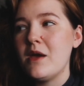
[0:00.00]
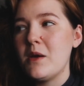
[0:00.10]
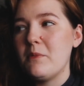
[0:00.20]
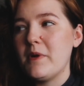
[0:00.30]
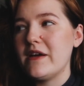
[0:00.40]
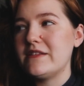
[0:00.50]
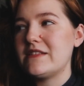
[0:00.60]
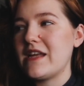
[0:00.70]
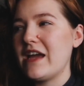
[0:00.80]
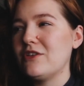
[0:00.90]
but
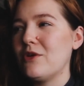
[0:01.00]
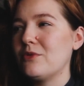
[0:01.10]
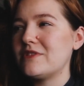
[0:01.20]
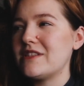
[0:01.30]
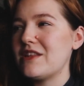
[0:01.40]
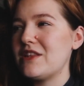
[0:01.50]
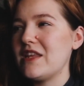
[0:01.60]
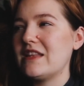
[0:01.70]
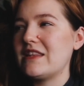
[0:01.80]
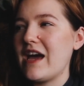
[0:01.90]
I don't
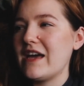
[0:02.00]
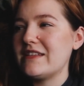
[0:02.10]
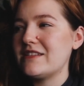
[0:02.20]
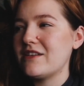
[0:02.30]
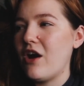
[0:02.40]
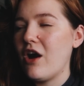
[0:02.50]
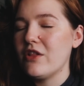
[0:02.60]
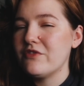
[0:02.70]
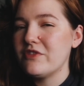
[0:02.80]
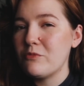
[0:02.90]
think that all
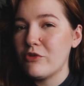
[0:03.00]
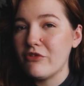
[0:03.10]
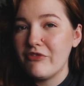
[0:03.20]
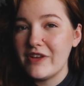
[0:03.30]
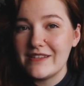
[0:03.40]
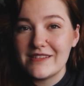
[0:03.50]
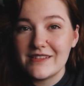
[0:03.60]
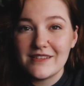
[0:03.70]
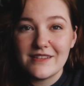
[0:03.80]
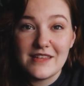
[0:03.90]
of them will
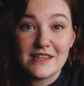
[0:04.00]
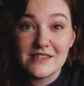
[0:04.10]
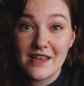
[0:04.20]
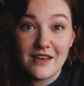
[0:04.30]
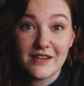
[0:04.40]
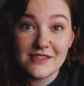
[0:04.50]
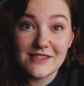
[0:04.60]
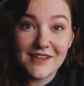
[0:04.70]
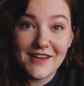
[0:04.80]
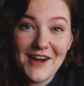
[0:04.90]
fit the
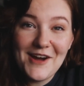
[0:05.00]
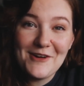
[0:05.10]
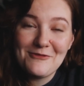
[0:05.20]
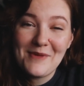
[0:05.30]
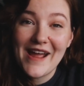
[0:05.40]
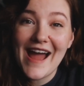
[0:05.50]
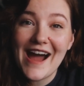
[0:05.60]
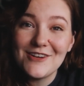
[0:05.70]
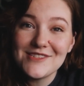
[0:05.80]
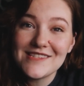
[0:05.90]
aesthetics of my
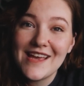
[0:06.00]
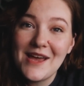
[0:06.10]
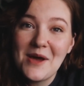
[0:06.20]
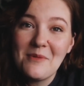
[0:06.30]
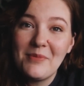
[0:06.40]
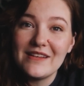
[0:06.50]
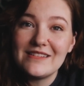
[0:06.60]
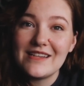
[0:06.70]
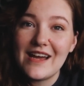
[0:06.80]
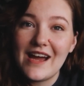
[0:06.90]
house.
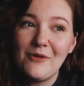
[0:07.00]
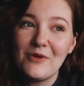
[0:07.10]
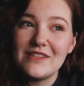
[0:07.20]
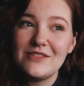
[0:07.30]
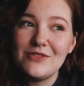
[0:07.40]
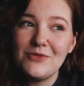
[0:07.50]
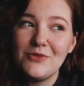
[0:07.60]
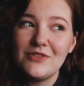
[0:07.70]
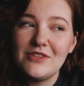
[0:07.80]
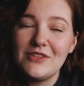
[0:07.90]
But I want
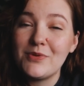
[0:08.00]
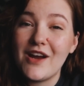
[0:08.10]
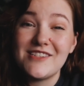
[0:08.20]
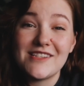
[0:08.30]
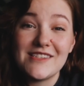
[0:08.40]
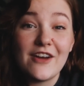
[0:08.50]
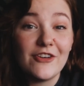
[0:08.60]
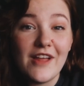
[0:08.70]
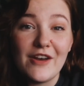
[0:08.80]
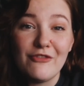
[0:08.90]
to do projects that are
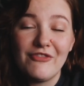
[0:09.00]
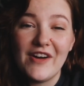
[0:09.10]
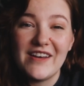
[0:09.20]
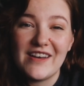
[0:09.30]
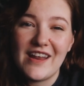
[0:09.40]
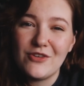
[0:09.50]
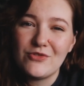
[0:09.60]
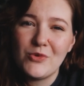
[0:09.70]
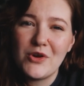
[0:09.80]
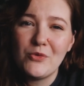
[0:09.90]
a lot of fun, and I
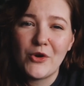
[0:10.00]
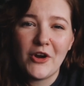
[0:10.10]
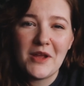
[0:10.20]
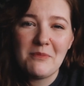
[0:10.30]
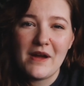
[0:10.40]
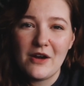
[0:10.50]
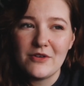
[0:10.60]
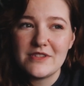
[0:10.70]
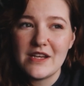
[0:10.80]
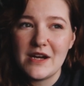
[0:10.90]
don't want to worry about